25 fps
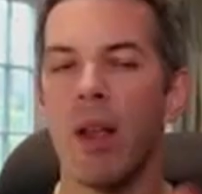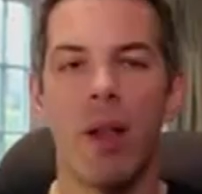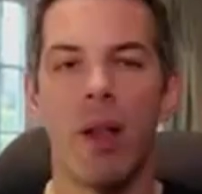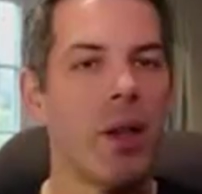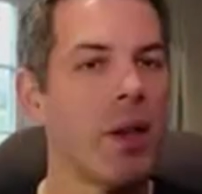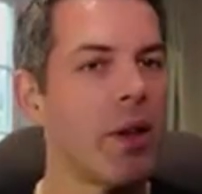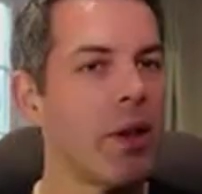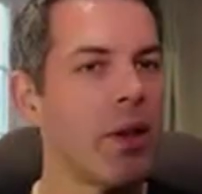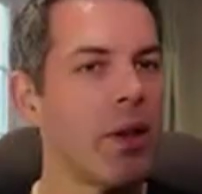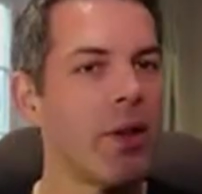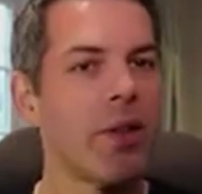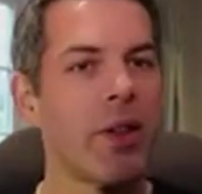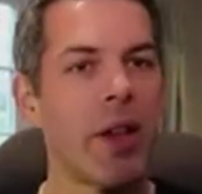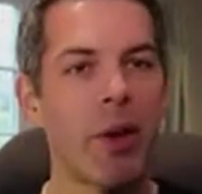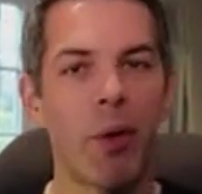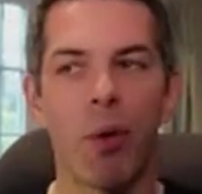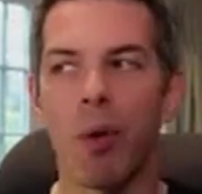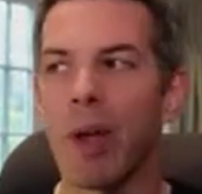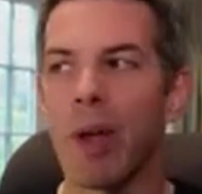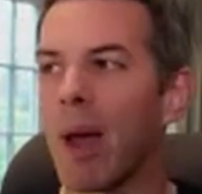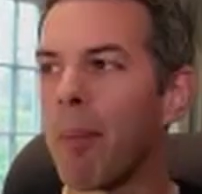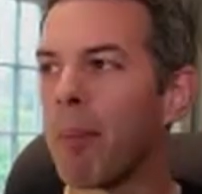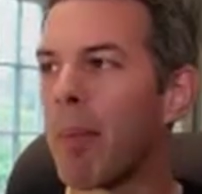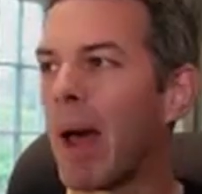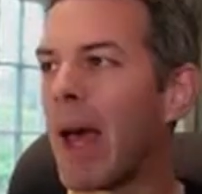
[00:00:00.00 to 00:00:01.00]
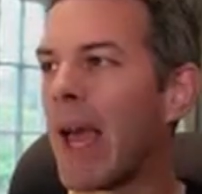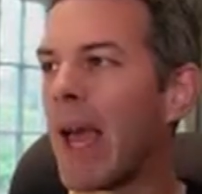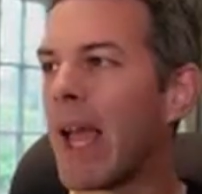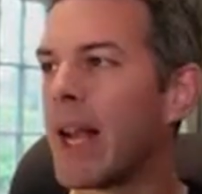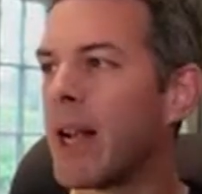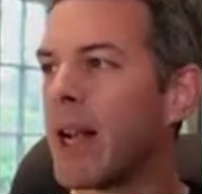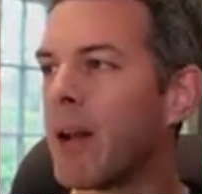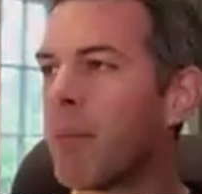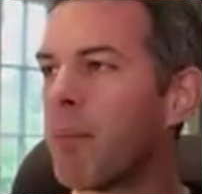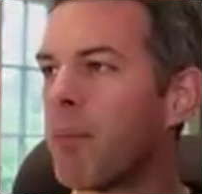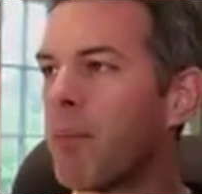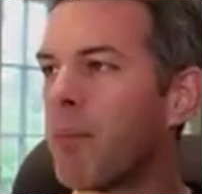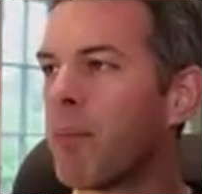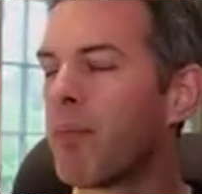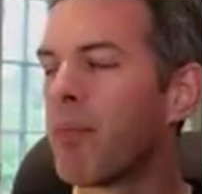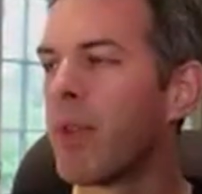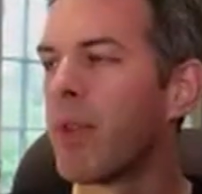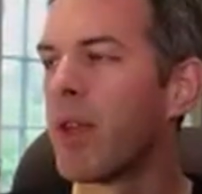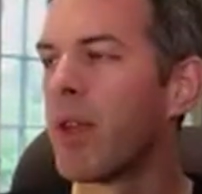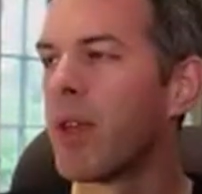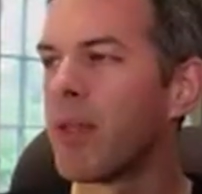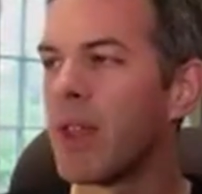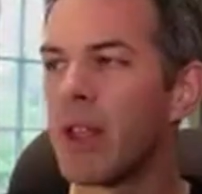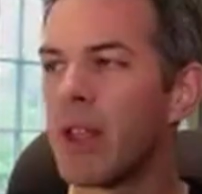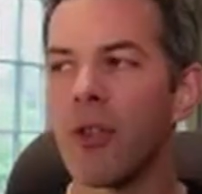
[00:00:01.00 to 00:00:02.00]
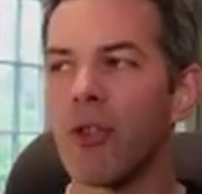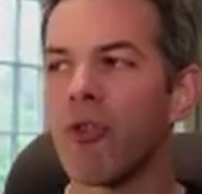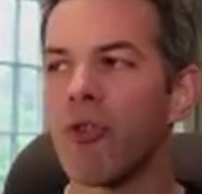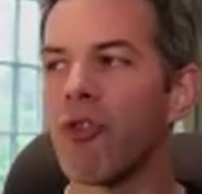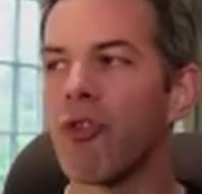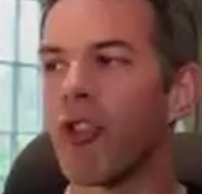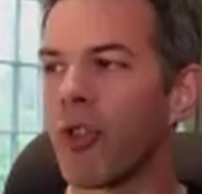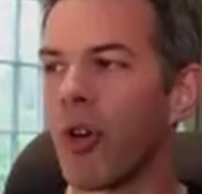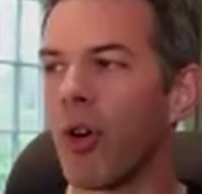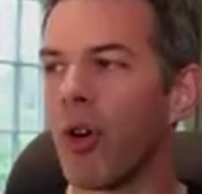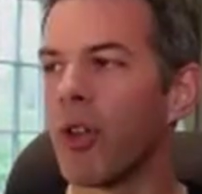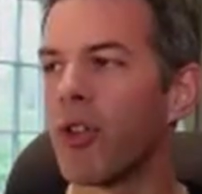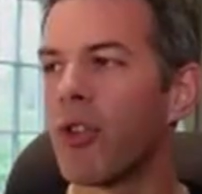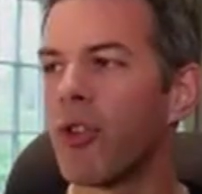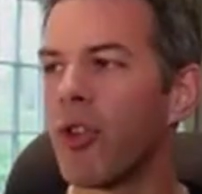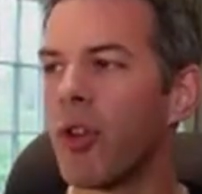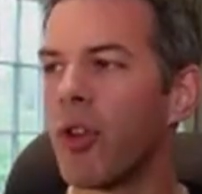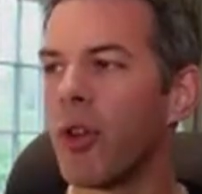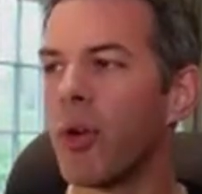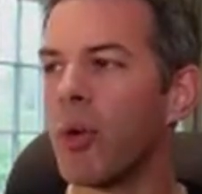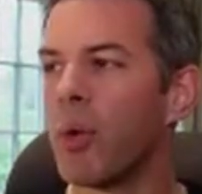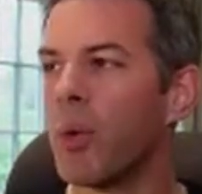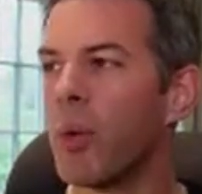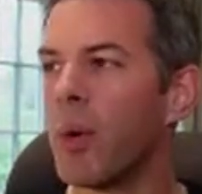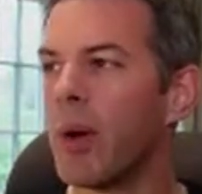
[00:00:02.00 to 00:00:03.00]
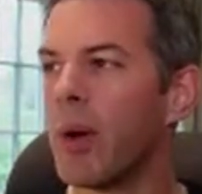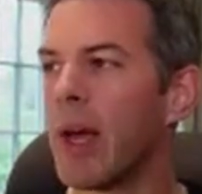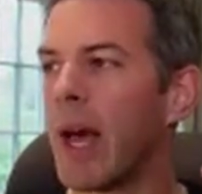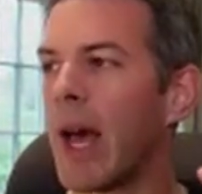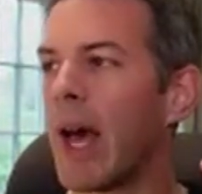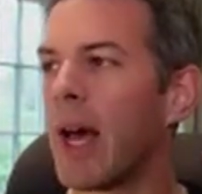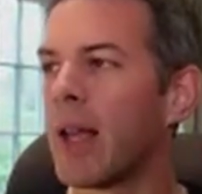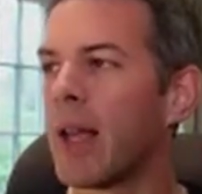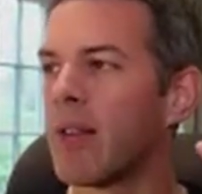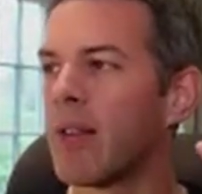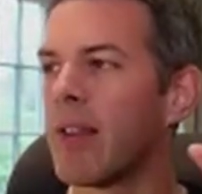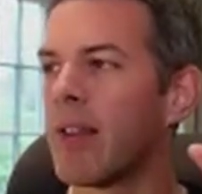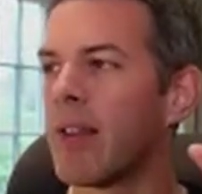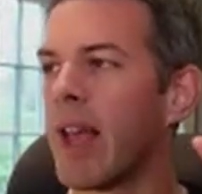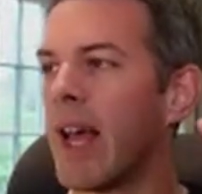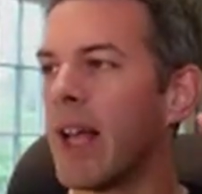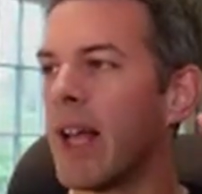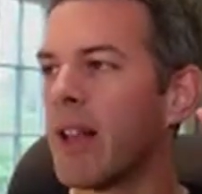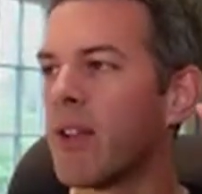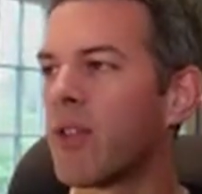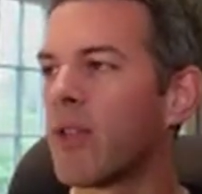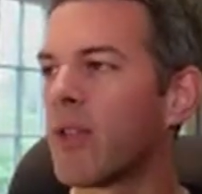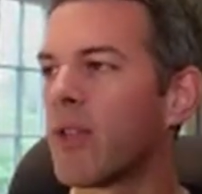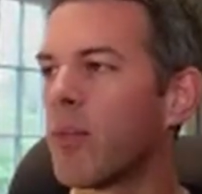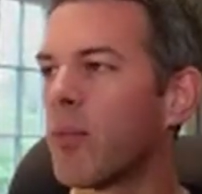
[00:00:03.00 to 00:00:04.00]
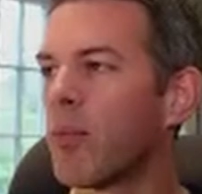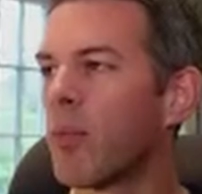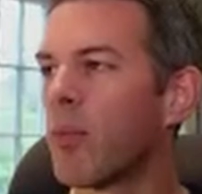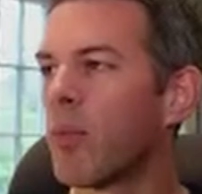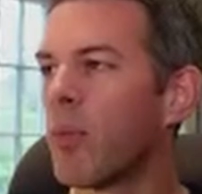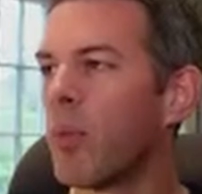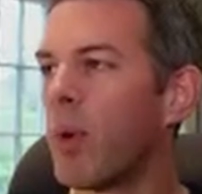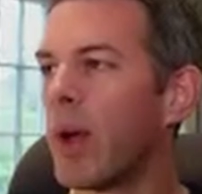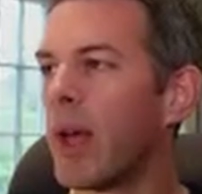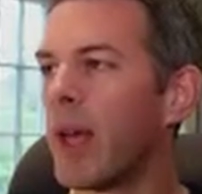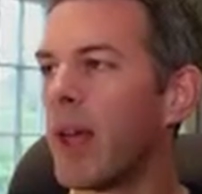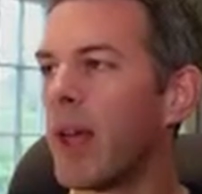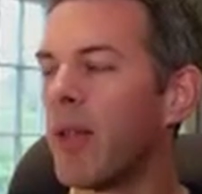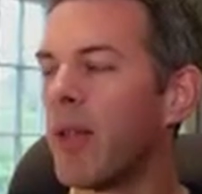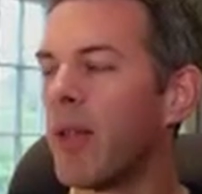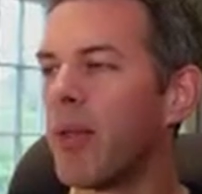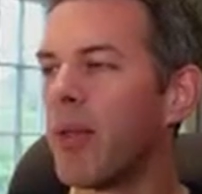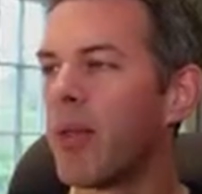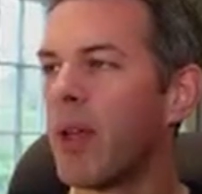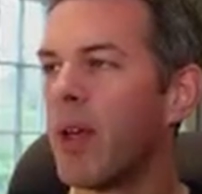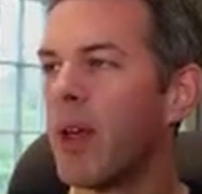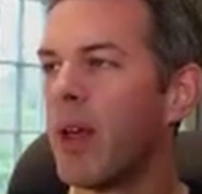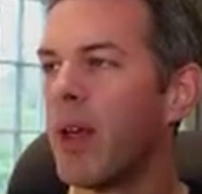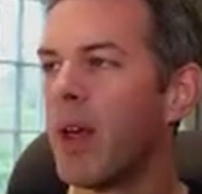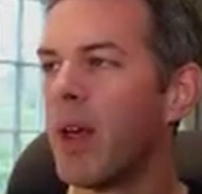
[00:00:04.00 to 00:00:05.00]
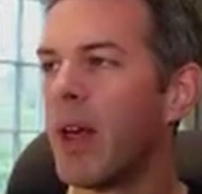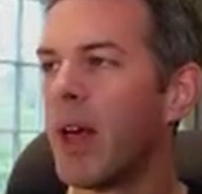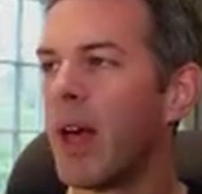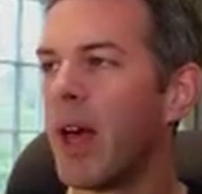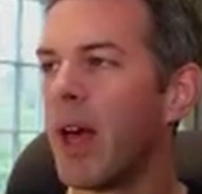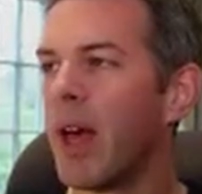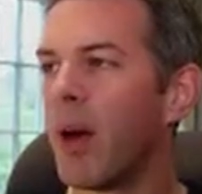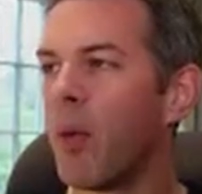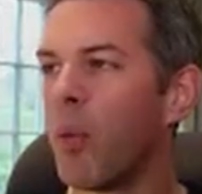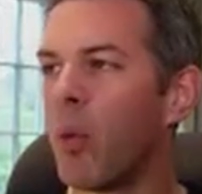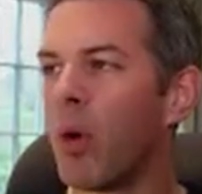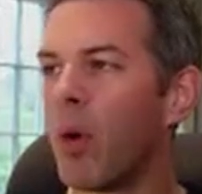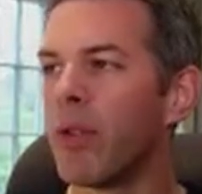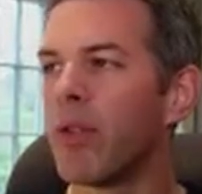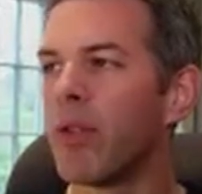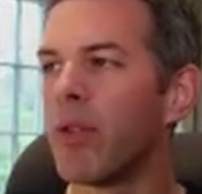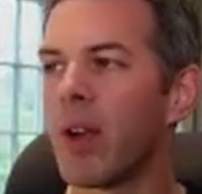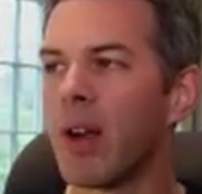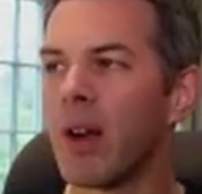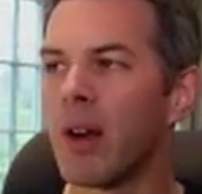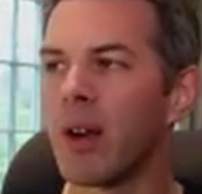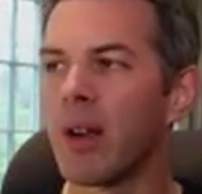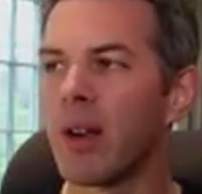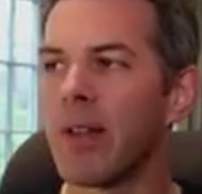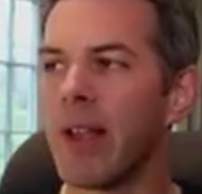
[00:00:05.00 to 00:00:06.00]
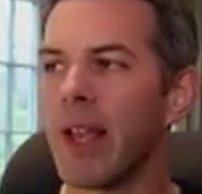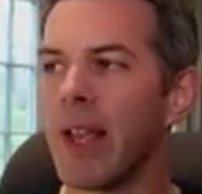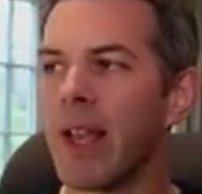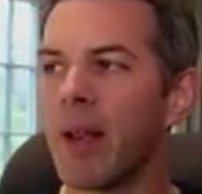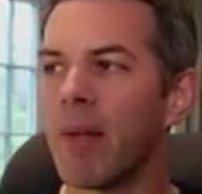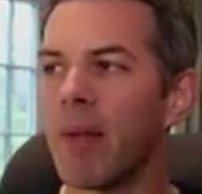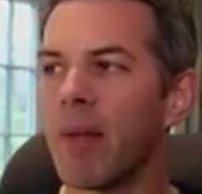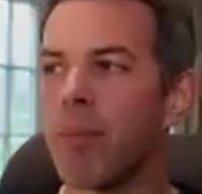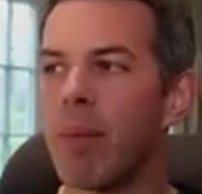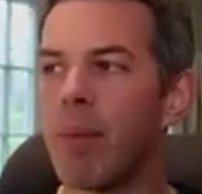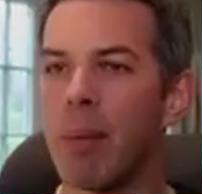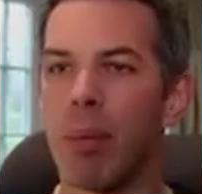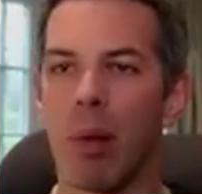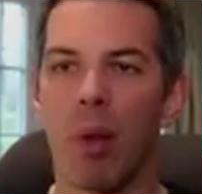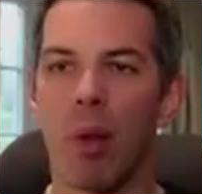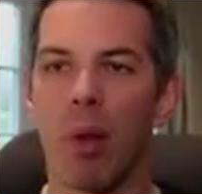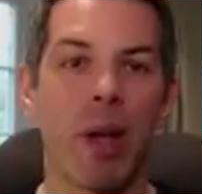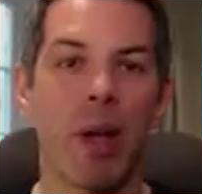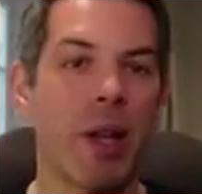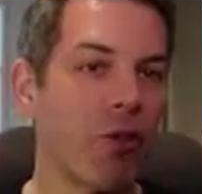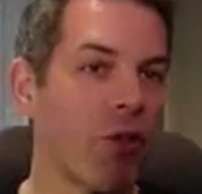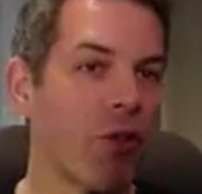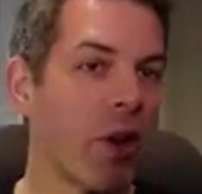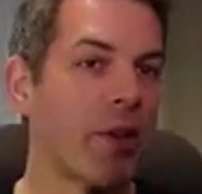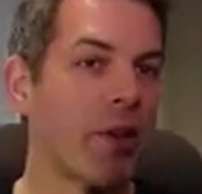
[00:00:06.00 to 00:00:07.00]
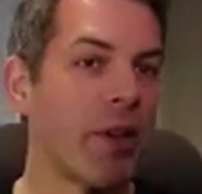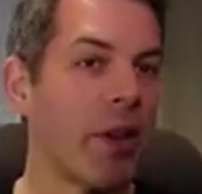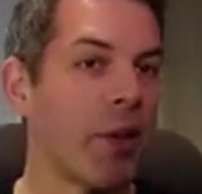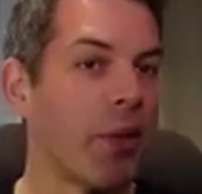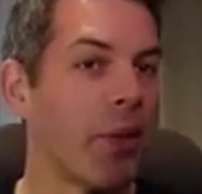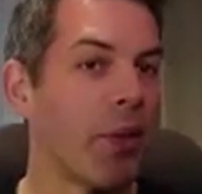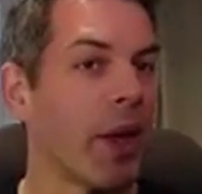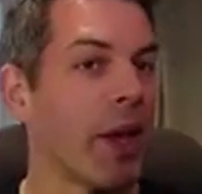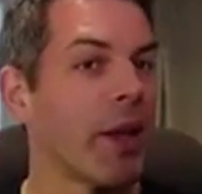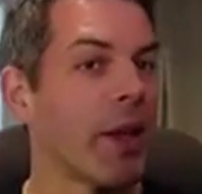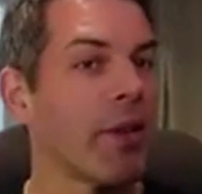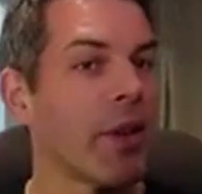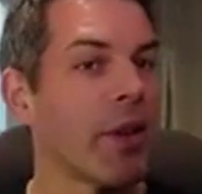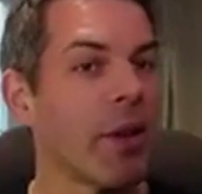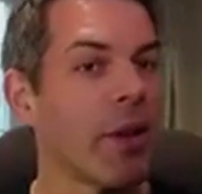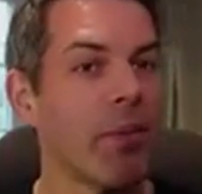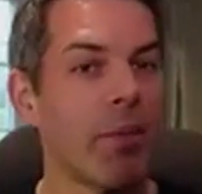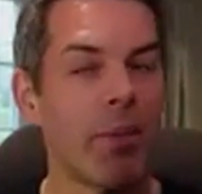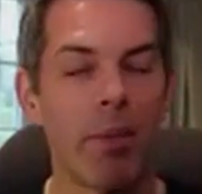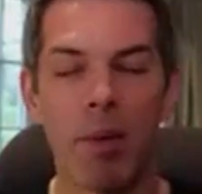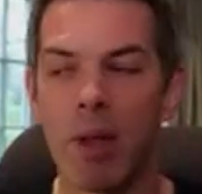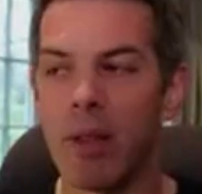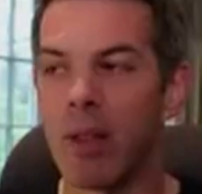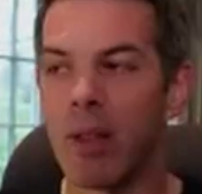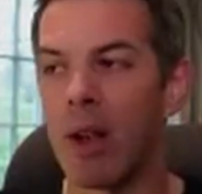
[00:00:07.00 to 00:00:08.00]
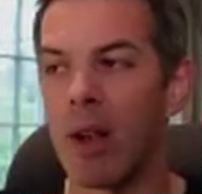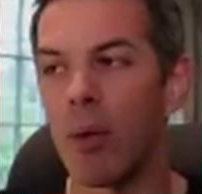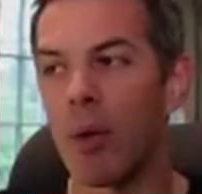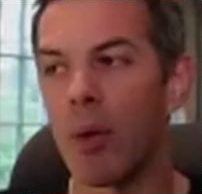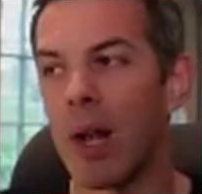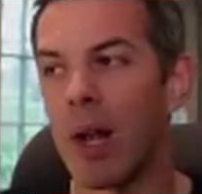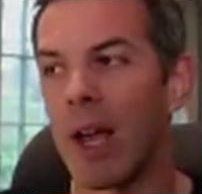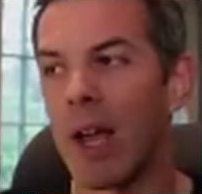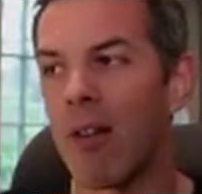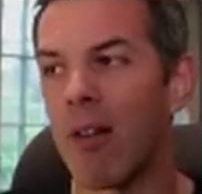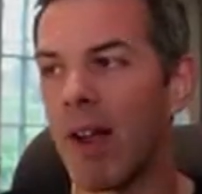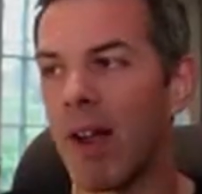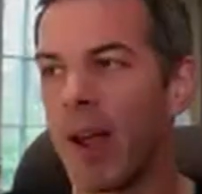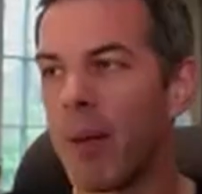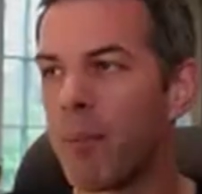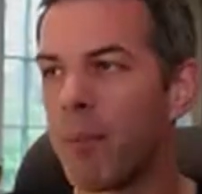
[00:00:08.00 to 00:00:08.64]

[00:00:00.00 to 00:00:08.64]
Single campaign. This has just got 2 ad sets with one targeting people who are interested in theatre in the local area.